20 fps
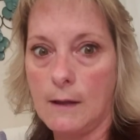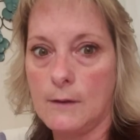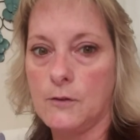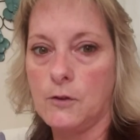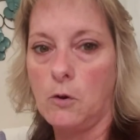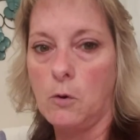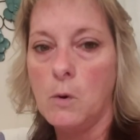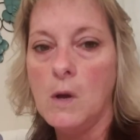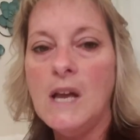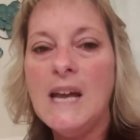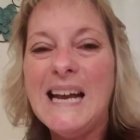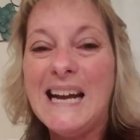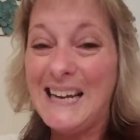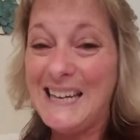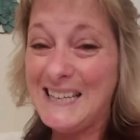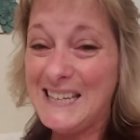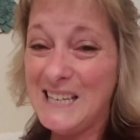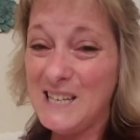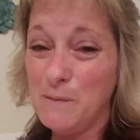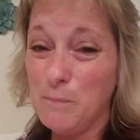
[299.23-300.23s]
So I
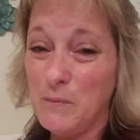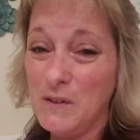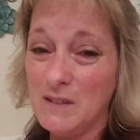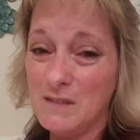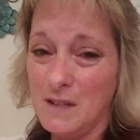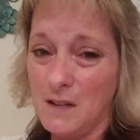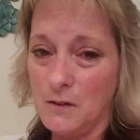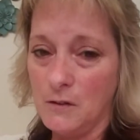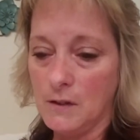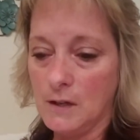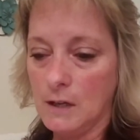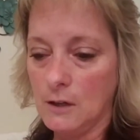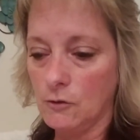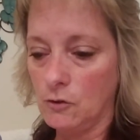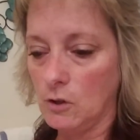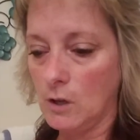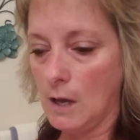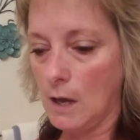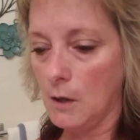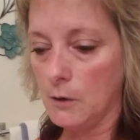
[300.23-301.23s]
keep these under the
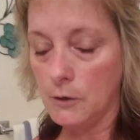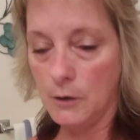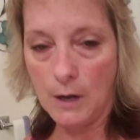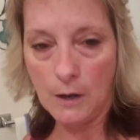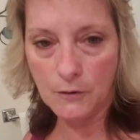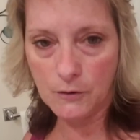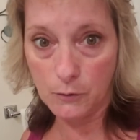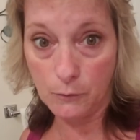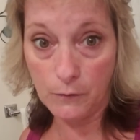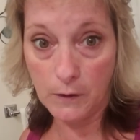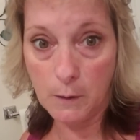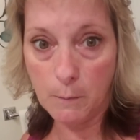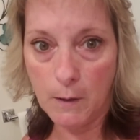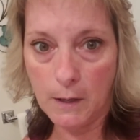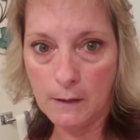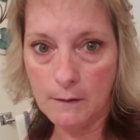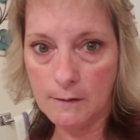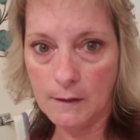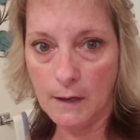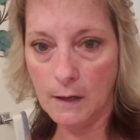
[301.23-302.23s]
kitchen counter now. So if
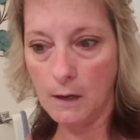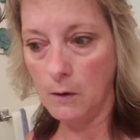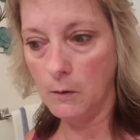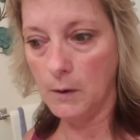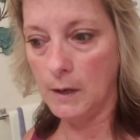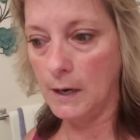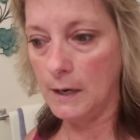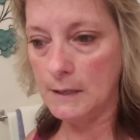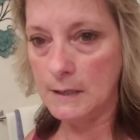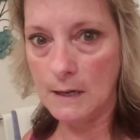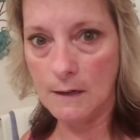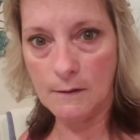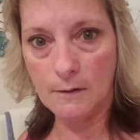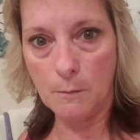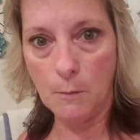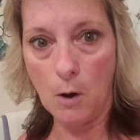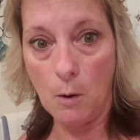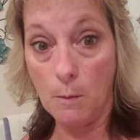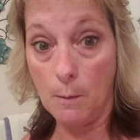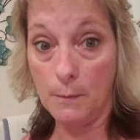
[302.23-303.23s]
anybody's like, oh, can I take
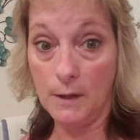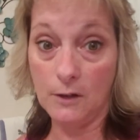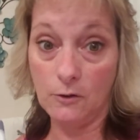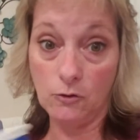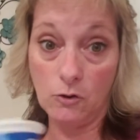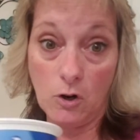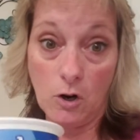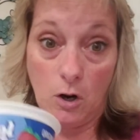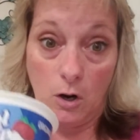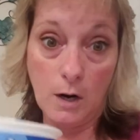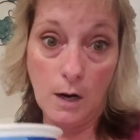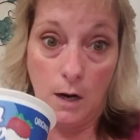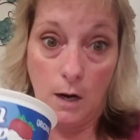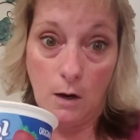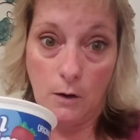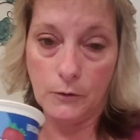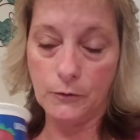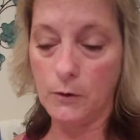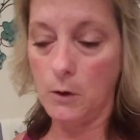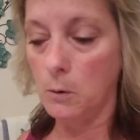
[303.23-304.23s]
some home? I'm like, sure,
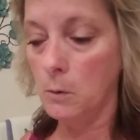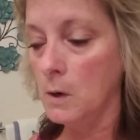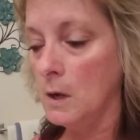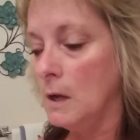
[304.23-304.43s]
here. So,